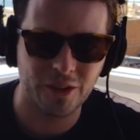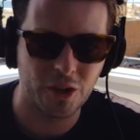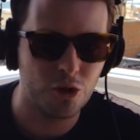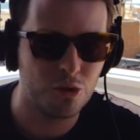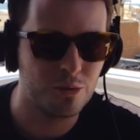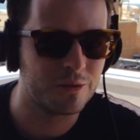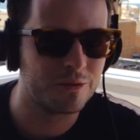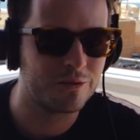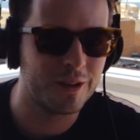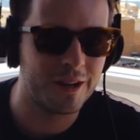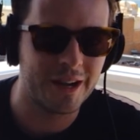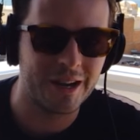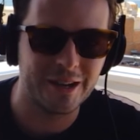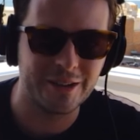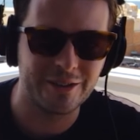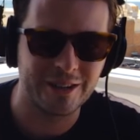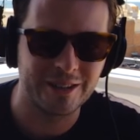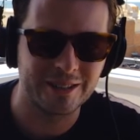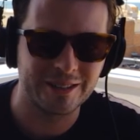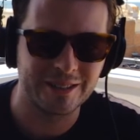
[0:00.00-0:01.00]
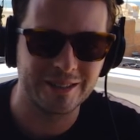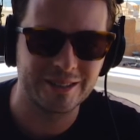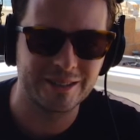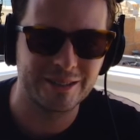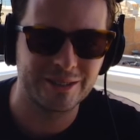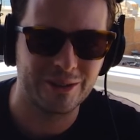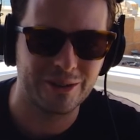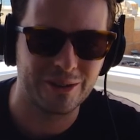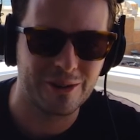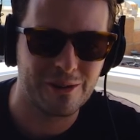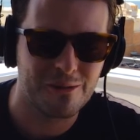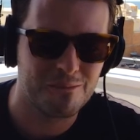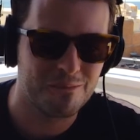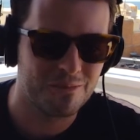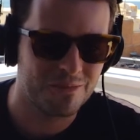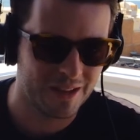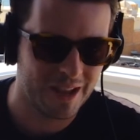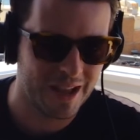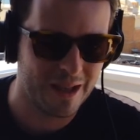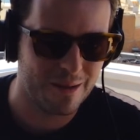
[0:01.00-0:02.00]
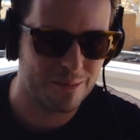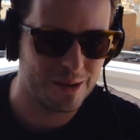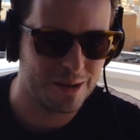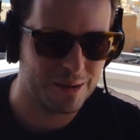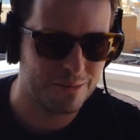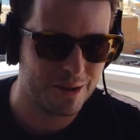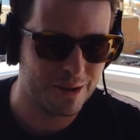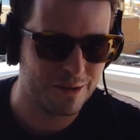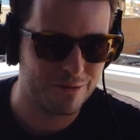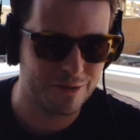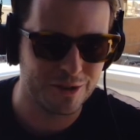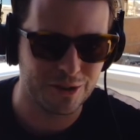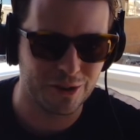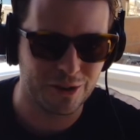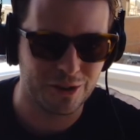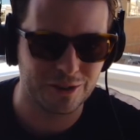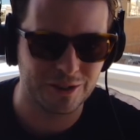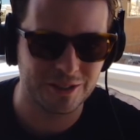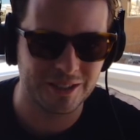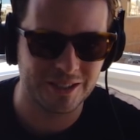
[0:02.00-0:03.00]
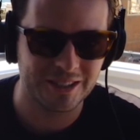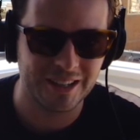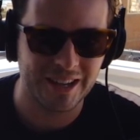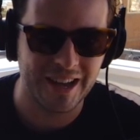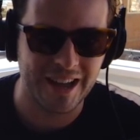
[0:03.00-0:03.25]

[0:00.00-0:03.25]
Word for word: Uber for hairdressers or Airbnb for dogs.